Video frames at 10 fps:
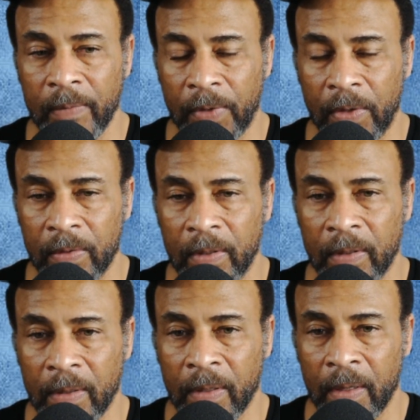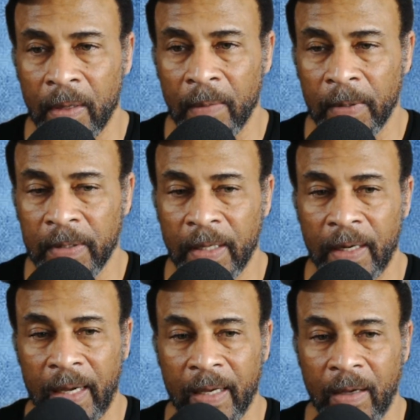broker, but then
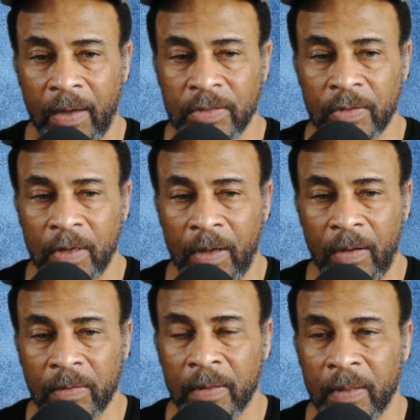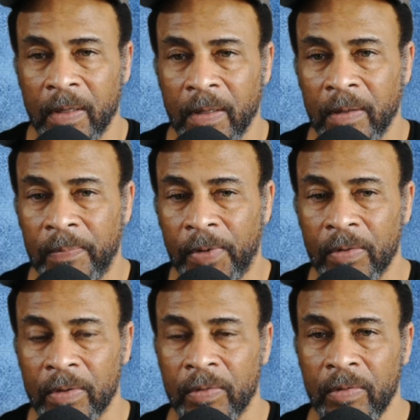I also called the
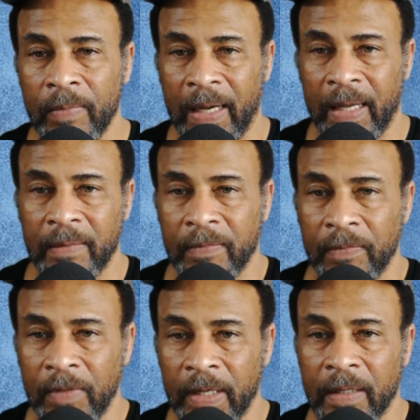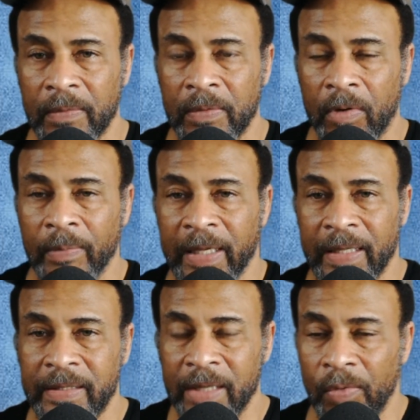broker whom I normally
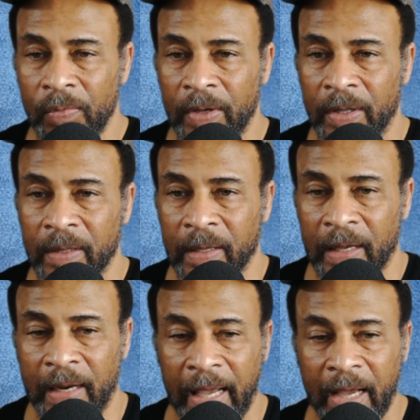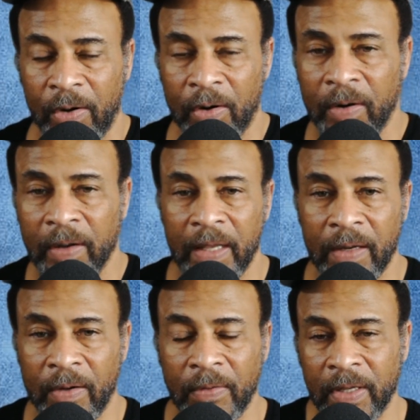had dealt with and had her
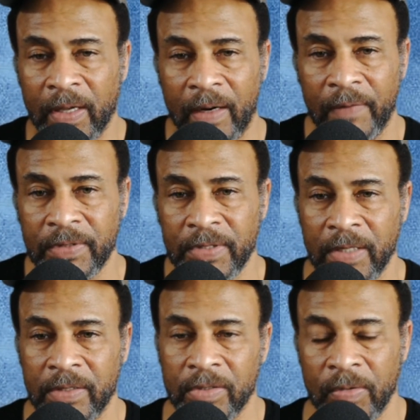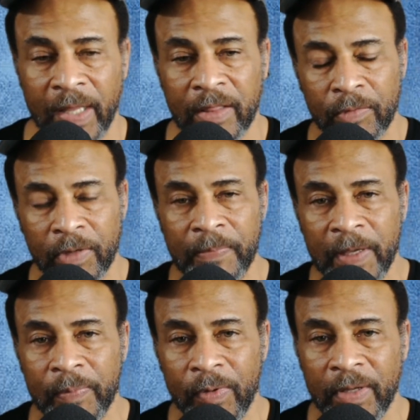in on the conversation. So I had 3
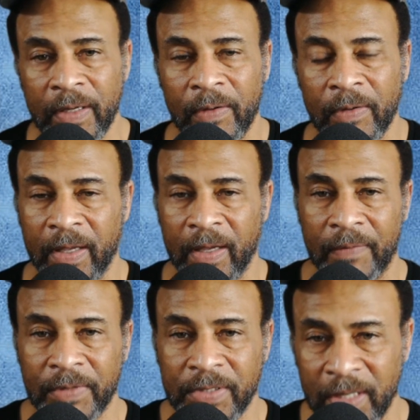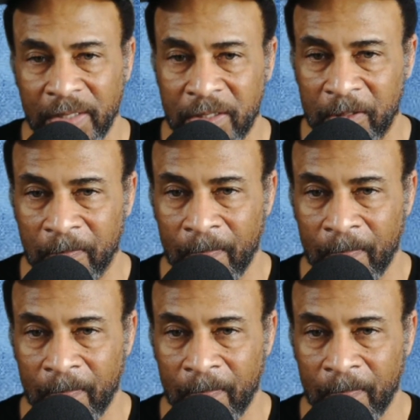people in on the conversation.